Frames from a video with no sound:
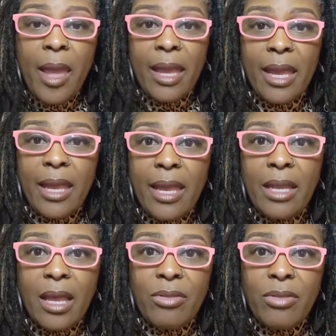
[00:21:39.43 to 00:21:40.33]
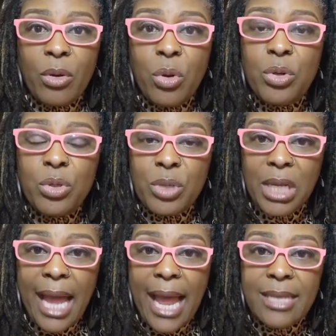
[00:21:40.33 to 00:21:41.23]
in the hoodoo
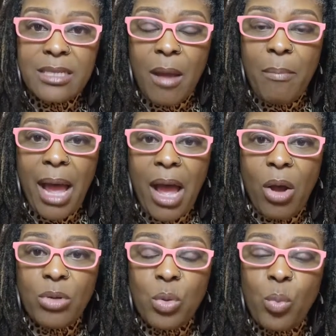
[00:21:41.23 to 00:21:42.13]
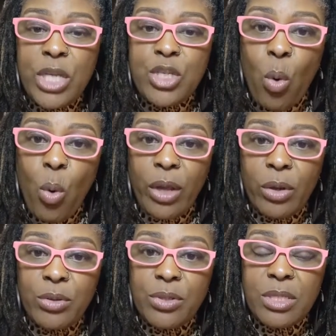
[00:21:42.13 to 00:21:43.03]
class about which
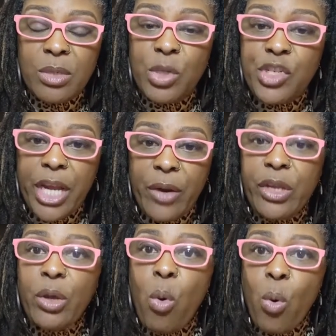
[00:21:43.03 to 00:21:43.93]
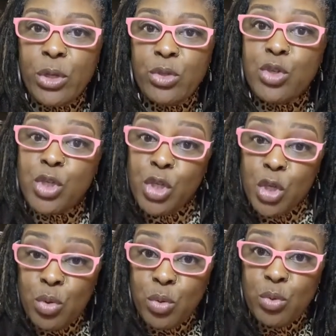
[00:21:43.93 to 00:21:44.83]
oils, which carrier oils to
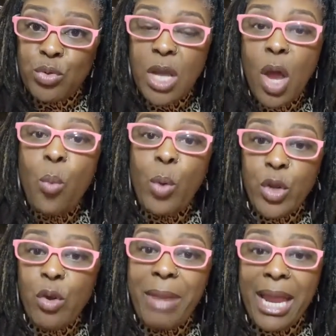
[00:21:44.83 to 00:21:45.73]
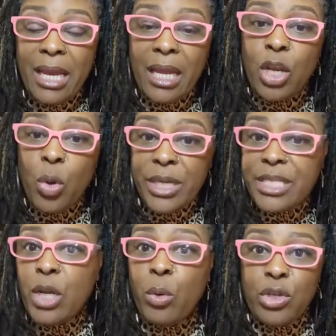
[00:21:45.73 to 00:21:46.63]
use when you're making an
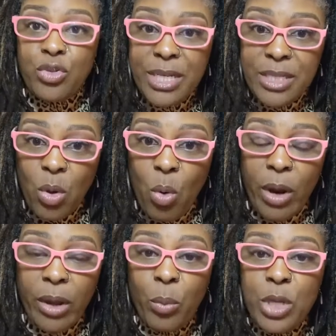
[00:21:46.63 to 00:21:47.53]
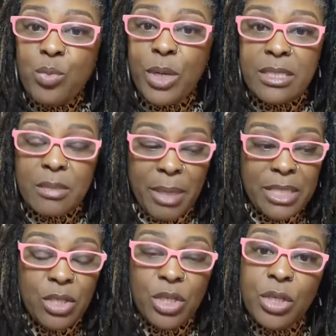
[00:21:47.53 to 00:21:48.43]
anointing or dressing oil, which one is the
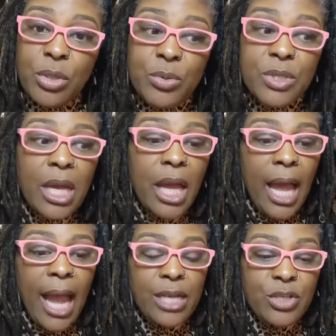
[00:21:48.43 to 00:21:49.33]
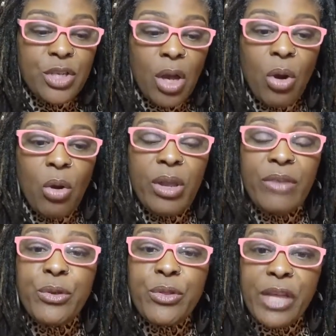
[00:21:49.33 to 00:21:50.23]
best to use. And so
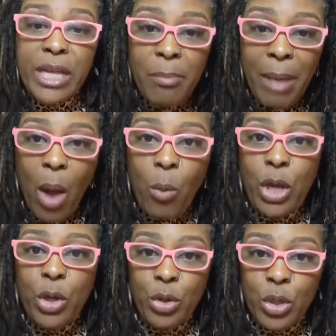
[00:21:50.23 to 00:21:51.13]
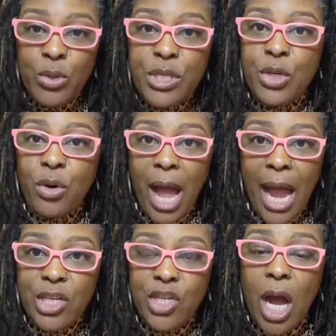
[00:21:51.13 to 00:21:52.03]
if you think about what you're using your
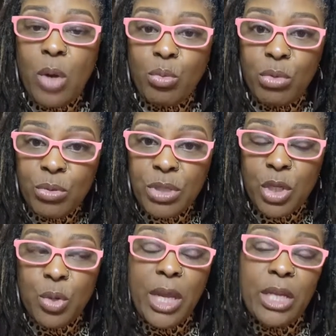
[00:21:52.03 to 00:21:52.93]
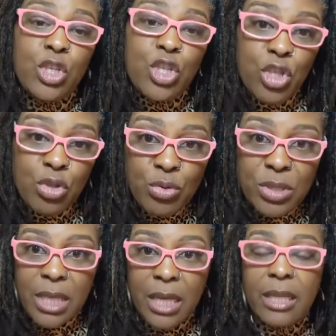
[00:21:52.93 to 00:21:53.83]
high John root, you can choose
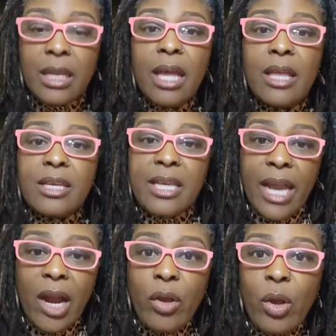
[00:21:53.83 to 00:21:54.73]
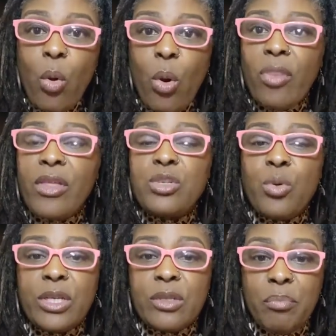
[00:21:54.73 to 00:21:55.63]
then the carrier oil that's
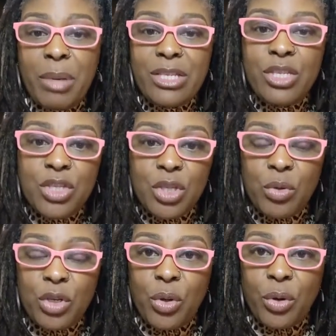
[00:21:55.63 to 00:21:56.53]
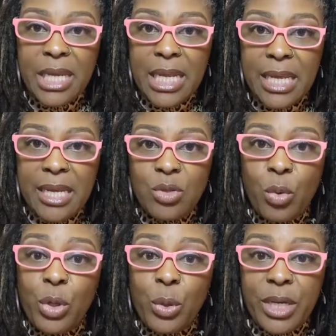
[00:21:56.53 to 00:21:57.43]
going to best suit your needs
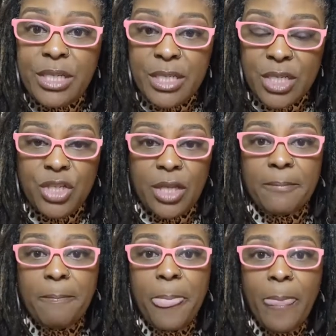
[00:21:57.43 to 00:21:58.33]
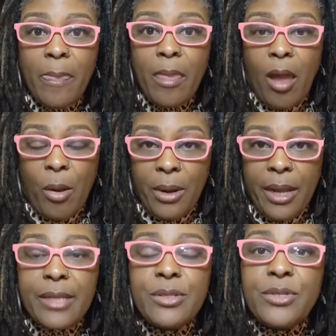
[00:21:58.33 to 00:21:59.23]
or your condition. All
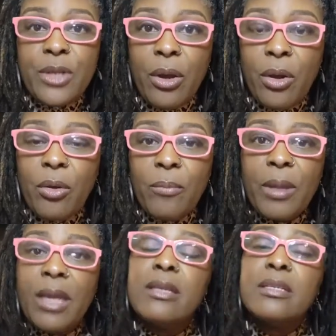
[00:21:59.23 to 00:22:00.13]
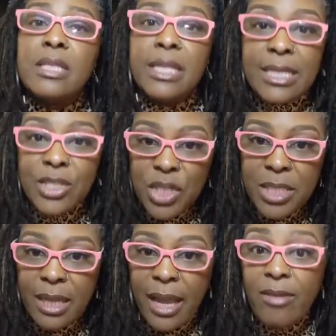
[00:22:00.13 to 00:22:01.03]
right. So let's just
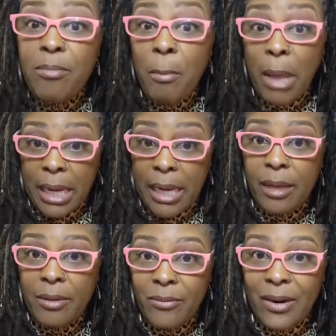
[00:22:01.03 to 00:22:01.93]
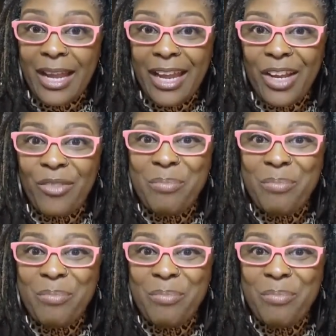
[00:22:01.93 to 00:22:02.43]
say money, right? If